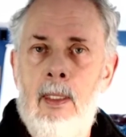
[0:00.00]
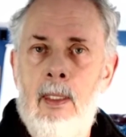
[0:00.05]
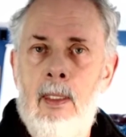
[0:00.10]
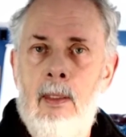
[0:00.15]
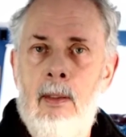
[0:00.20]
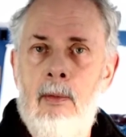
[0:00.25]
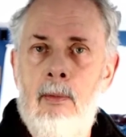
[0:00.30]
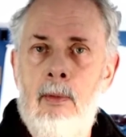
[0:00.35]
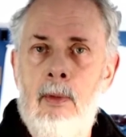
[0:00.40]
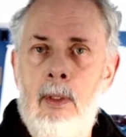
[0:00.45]
uh,
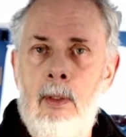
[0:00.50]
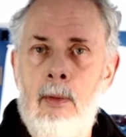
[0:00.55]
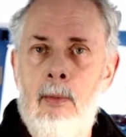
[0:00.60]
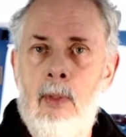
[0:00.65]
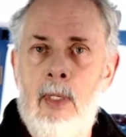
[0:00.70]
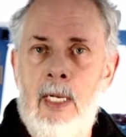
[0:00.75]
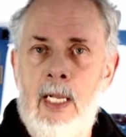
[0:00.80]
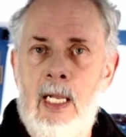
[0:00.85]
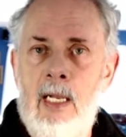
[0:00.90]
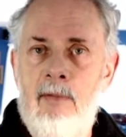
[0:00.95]
and
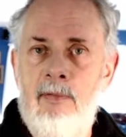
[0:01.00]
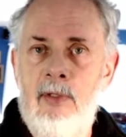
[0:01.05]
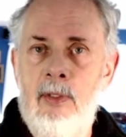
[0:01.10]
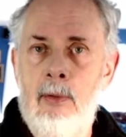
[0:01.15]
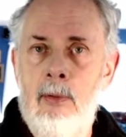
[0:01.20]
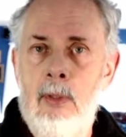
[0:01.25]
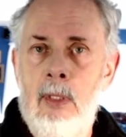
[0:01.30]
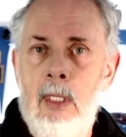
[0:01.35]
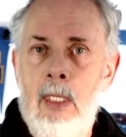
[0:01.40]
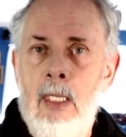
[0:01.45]
what have
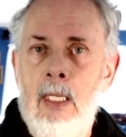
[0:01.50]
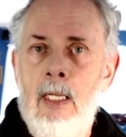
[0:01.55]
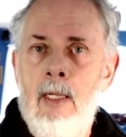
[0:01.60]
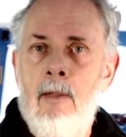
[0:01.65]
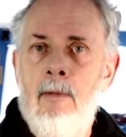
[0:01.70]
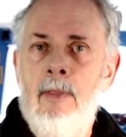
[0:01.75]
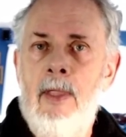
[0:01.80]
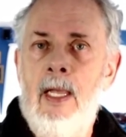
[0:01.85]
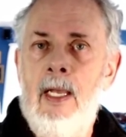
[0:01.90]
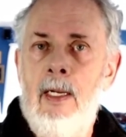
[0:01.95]
you,
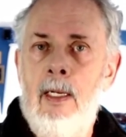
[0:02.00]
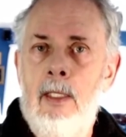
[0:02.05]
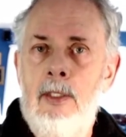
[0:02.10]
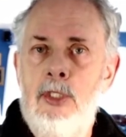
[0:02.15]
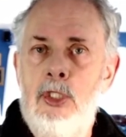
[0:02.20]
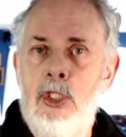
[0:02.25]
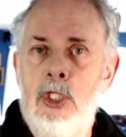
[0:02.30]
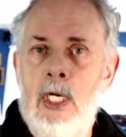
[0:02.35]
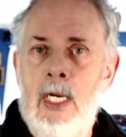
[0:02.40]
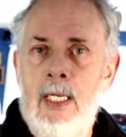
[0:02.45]
that a
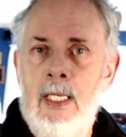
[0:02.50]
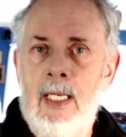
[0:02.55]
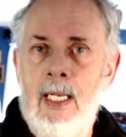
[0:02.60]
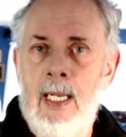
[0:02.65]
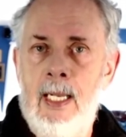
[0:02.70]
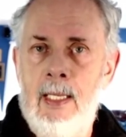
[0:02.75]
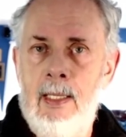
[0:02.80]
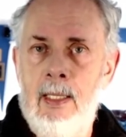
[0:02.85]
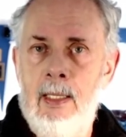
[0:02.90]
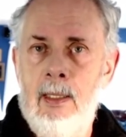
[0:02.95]

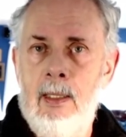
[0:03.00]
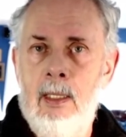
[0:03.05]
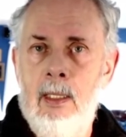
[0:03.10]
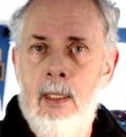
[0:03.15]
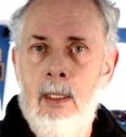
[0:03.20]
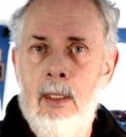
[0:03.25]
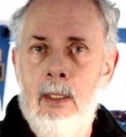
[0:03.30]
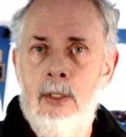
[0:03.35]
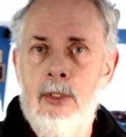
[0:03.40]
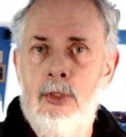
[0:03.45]
gigantic
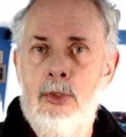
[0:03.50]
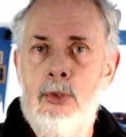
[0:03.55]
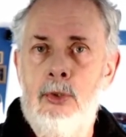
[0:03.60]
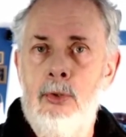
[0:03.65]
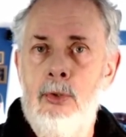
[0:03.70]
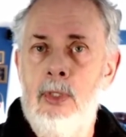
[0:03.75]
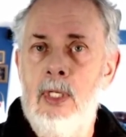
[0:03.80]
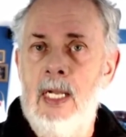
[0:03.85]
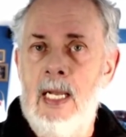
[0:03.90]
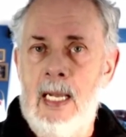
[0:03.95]

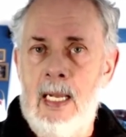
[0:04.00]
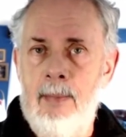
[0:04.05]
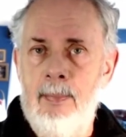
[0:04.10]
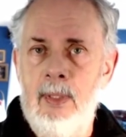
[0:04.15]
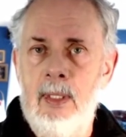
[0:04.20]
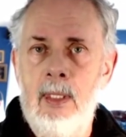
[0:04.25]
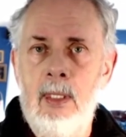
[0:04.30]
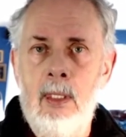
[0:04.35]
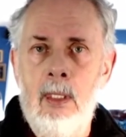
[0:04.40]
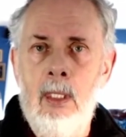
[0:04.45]

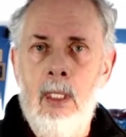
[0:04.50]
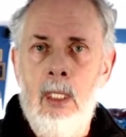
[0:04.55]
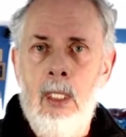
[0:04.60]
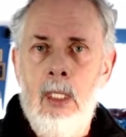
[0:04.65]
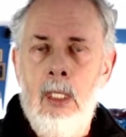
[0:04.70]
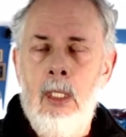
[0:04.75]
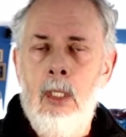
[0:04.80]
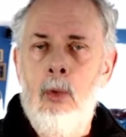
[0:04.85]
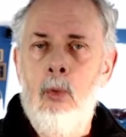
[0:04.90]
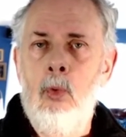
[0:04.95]
tsunami
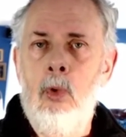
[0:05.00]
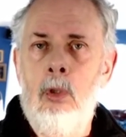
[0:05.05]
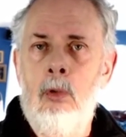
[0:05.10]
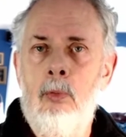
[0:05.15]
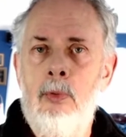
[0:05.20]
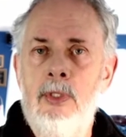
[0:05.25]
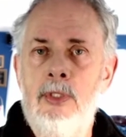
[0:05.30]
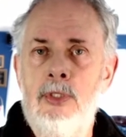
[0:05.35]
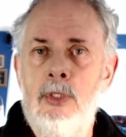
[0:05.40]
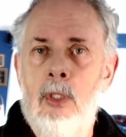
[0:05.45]
will
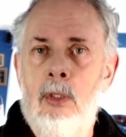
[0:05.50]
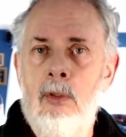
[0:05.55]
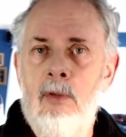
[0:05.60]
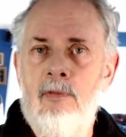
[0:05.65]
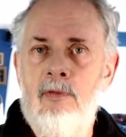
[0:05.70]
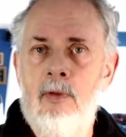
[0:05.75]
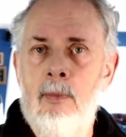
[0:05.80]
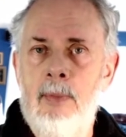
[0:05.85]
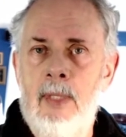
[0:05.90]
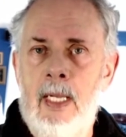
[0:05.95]
result
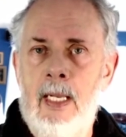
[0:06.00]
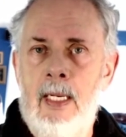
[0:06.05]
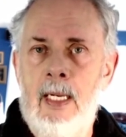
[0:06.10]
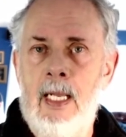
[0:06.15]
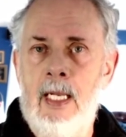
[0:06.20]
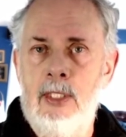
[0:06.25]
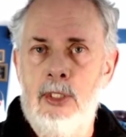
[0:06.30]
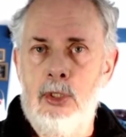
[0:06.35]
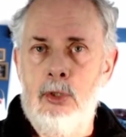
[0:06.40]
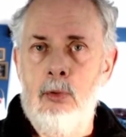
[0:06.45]
from that
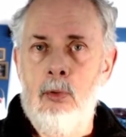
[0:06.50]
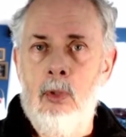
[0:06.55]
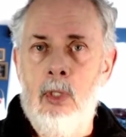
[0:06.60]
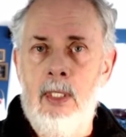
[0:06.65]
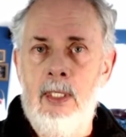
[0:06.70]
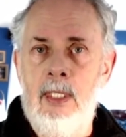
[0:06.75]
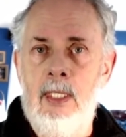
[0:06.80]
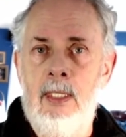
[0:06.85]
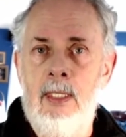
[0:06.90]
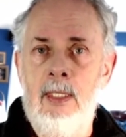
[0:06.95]
asteroid
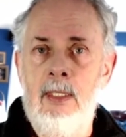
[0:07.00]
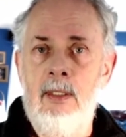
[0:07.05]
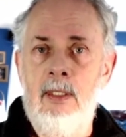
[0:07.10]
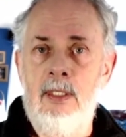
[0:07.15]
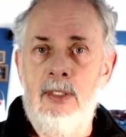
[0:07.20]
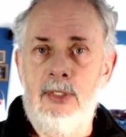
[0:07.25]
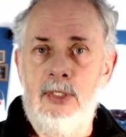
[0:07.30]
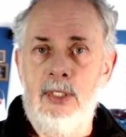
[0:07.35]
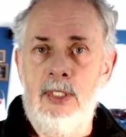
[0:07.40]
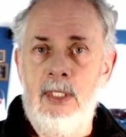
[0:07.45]
hitting the
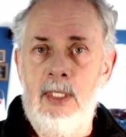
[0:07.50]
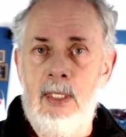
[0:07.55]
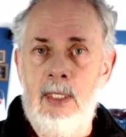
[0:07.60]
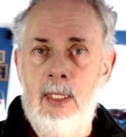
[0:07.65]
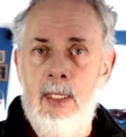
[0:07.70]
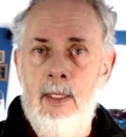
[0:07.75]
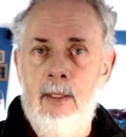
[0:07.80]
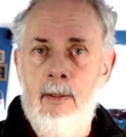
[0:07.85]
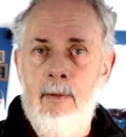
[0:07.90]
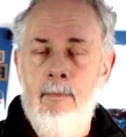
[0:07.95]
sea.
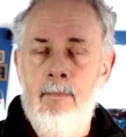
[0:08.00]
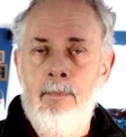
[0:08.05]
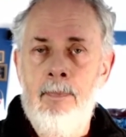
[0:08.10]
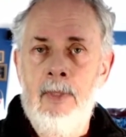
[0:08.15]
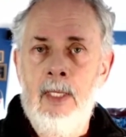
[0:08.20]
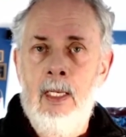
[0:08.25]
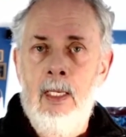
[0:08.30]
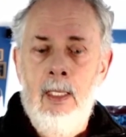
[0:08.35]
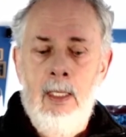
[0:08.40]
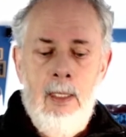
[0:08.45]

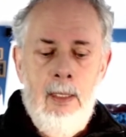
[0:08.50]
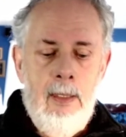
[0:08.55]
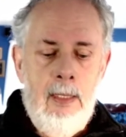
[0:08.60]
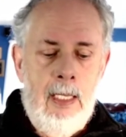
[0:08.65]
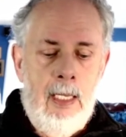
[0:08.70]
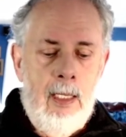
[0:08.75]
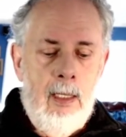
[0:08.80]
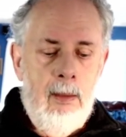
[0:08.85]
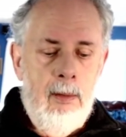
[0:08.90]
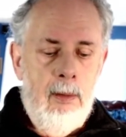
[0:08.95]

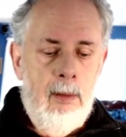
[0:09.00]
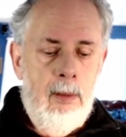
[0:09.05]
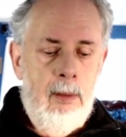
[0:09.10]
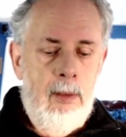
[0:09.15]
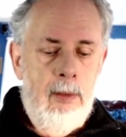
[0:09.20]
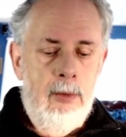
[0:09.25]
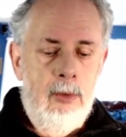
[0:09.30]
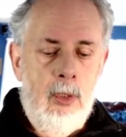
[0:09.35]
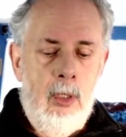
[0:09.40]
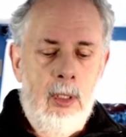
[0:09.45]
Now,
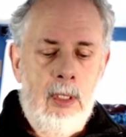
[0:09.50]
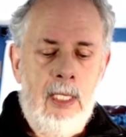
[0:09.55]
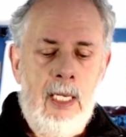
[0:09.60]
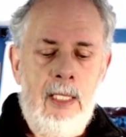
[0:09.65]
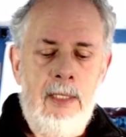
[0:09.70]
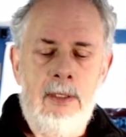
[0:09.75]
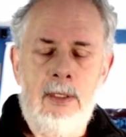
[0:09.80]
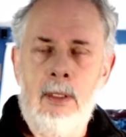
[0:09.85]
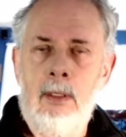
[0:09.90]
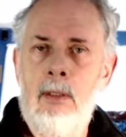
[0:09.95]
there's all
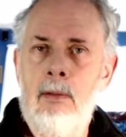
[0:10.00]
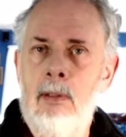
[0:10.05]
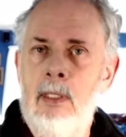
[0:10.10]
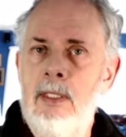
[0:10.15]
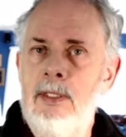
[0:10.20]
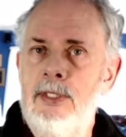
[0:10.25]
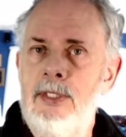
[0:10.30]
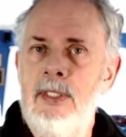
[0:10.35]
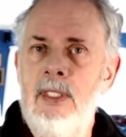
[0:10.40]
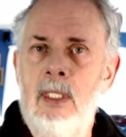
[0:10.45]
kinds of
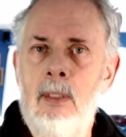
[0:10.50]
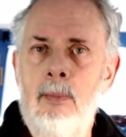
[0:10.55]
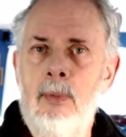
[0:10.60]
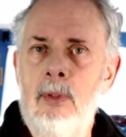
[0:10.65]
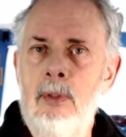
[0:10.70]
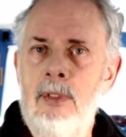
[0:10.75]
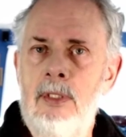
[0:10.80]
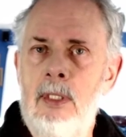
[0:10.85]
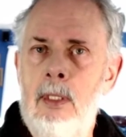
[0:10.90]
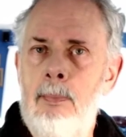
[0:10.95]
crazy
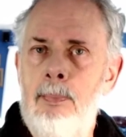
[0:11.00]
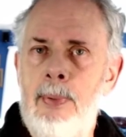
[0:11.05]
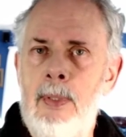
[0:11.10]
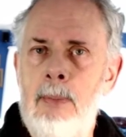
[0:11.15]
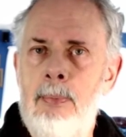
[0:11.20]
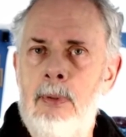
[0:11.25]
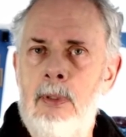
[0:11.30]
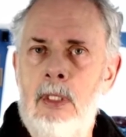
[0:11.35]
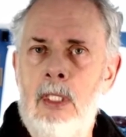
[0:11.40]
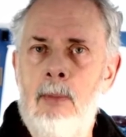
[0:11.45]
numbers that
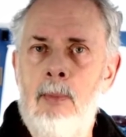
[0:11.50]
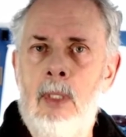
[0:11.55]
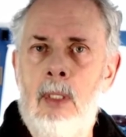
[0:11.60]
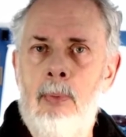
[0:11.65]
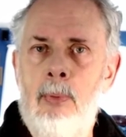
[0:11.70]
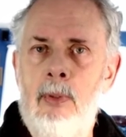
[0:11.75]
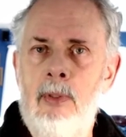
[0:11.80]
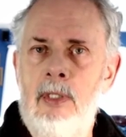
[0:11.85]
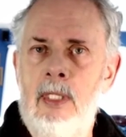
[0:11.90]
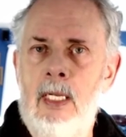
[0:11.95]
people come up
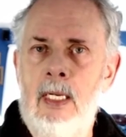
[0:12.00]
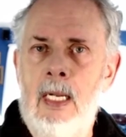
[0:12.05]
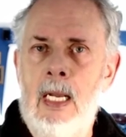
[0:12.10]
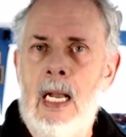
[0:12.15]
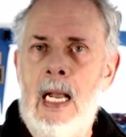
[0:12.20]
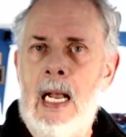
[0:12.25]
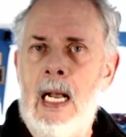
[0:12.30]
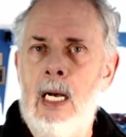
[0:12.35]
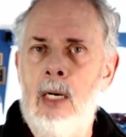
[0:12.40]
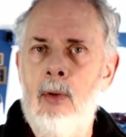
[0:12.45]
with on
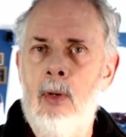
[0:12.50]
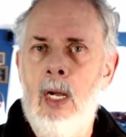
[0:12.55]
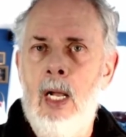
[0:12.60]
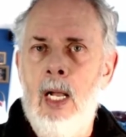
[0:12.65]
how,